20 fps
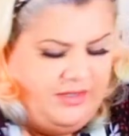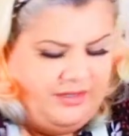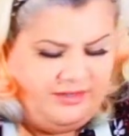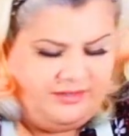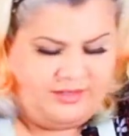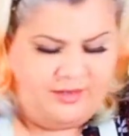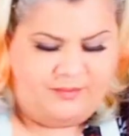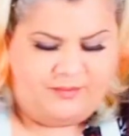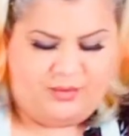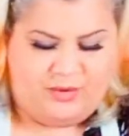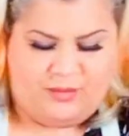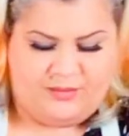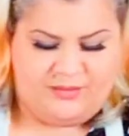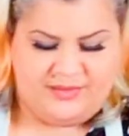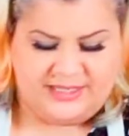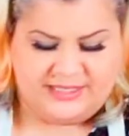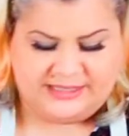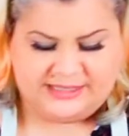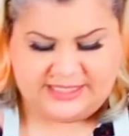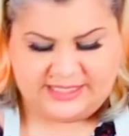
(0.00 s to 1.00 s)
So pop
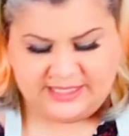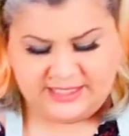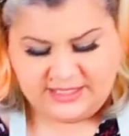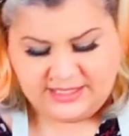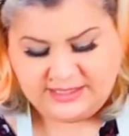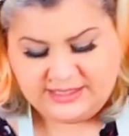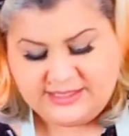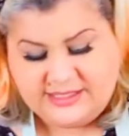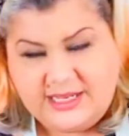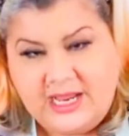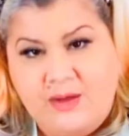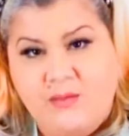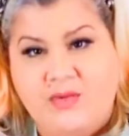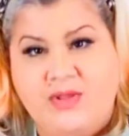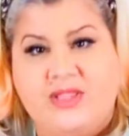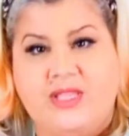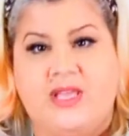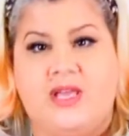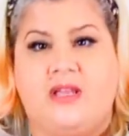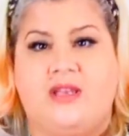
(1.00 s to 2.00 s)
that in. Same with
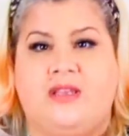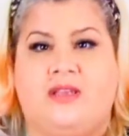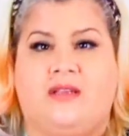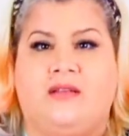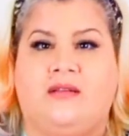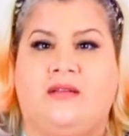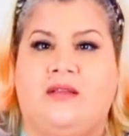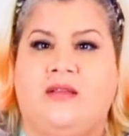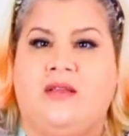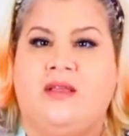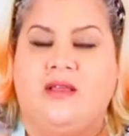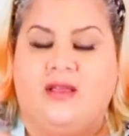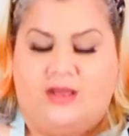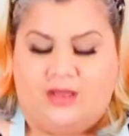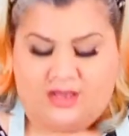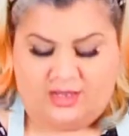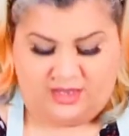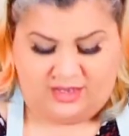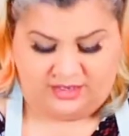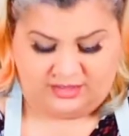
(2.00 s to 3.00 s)
the onion.
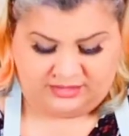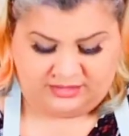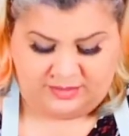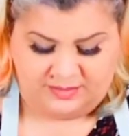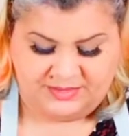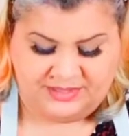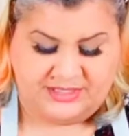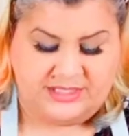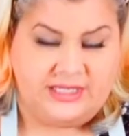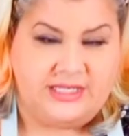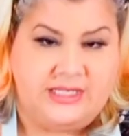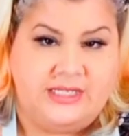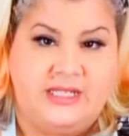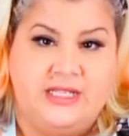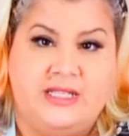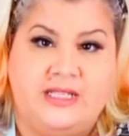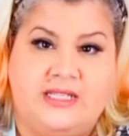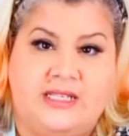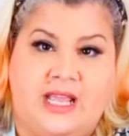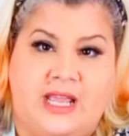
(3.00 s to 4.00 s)
So I'm going to do this in
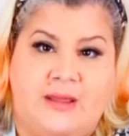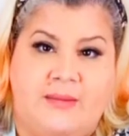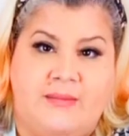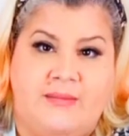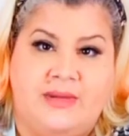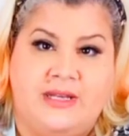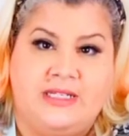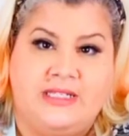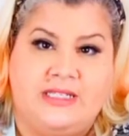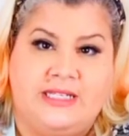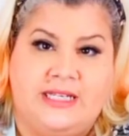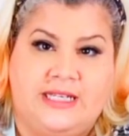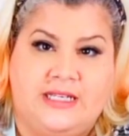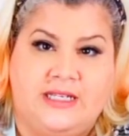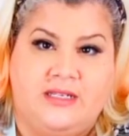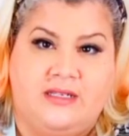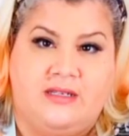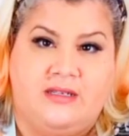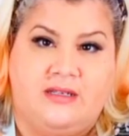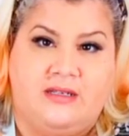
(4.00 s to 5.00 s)
the same
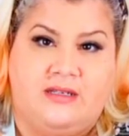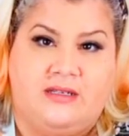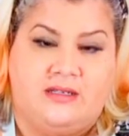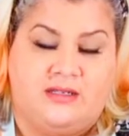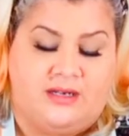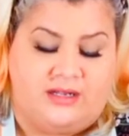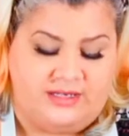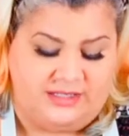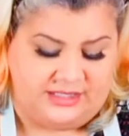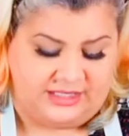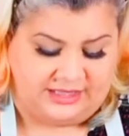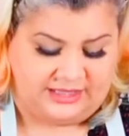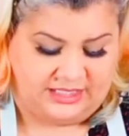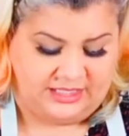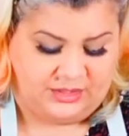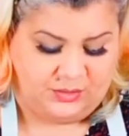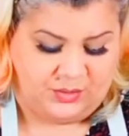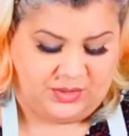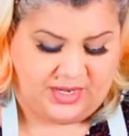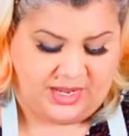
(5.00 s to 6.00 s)
mandolin slicer thing
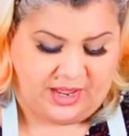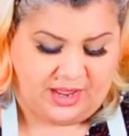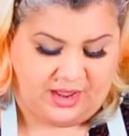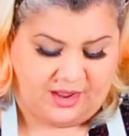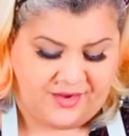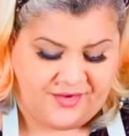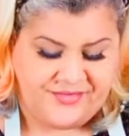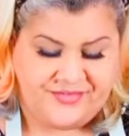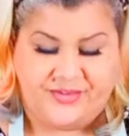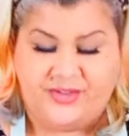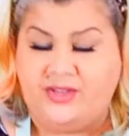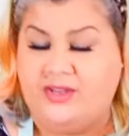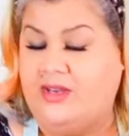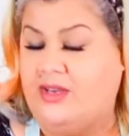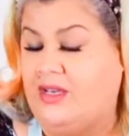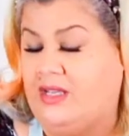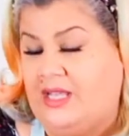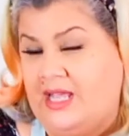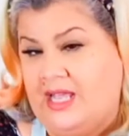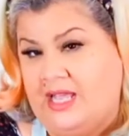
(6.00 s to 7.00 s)
that we have.
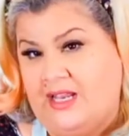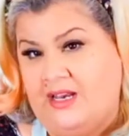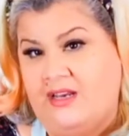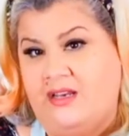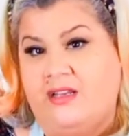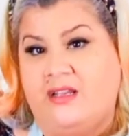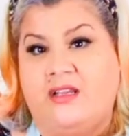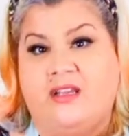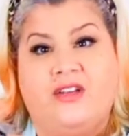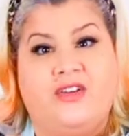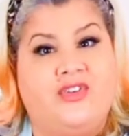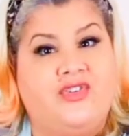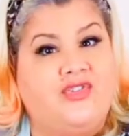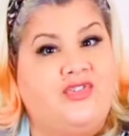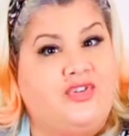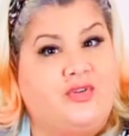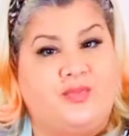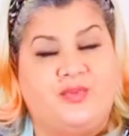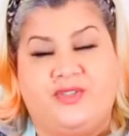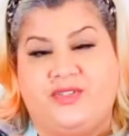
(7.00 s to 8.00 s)
Again,
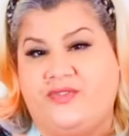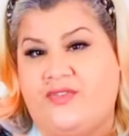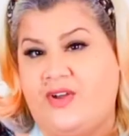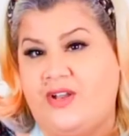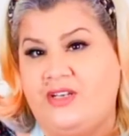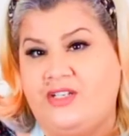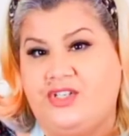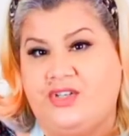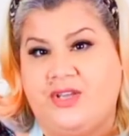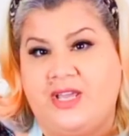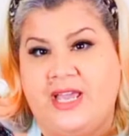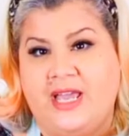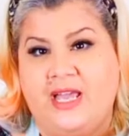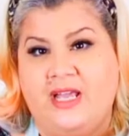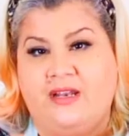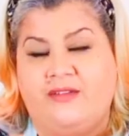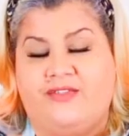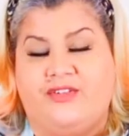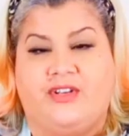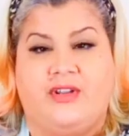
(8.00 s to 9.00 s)
chop it as fine as you can.
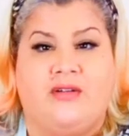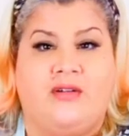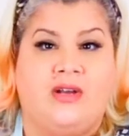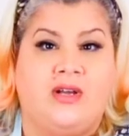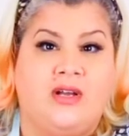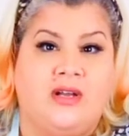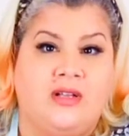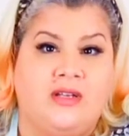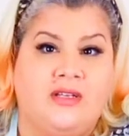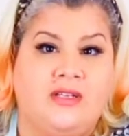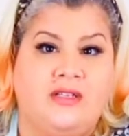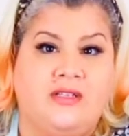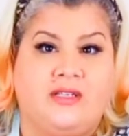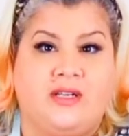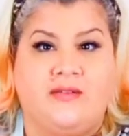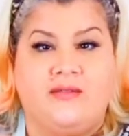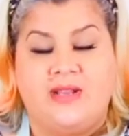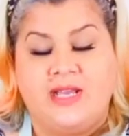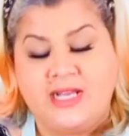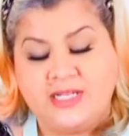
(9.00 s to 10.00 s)
If you don't like onions,
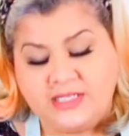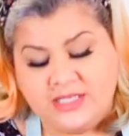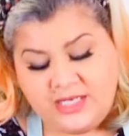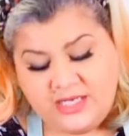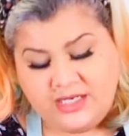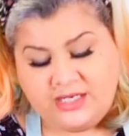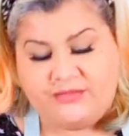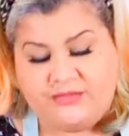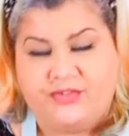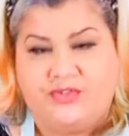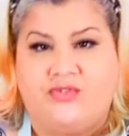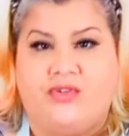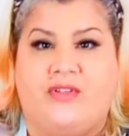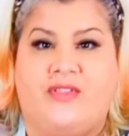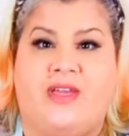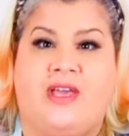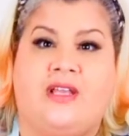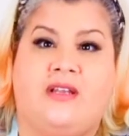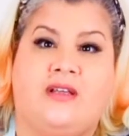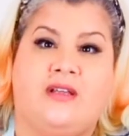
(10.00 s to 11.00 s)
don't add it. If you'd rather
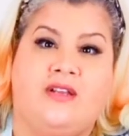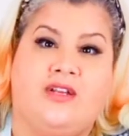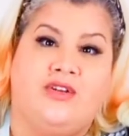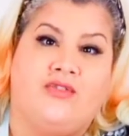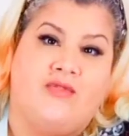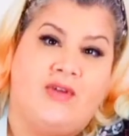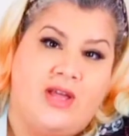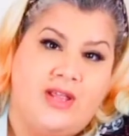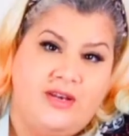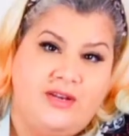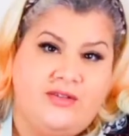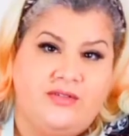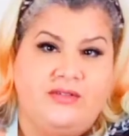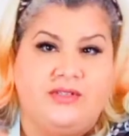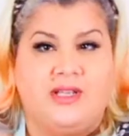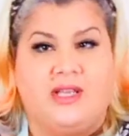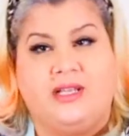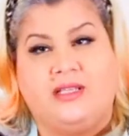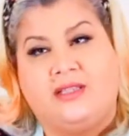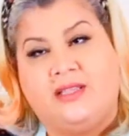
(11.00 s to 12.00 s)
add onion granules,
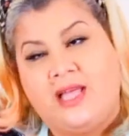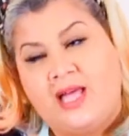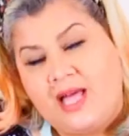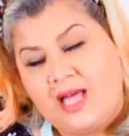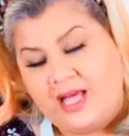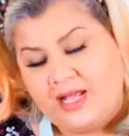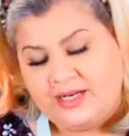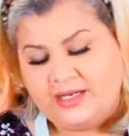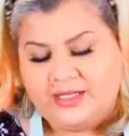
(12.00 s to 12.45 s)
add that.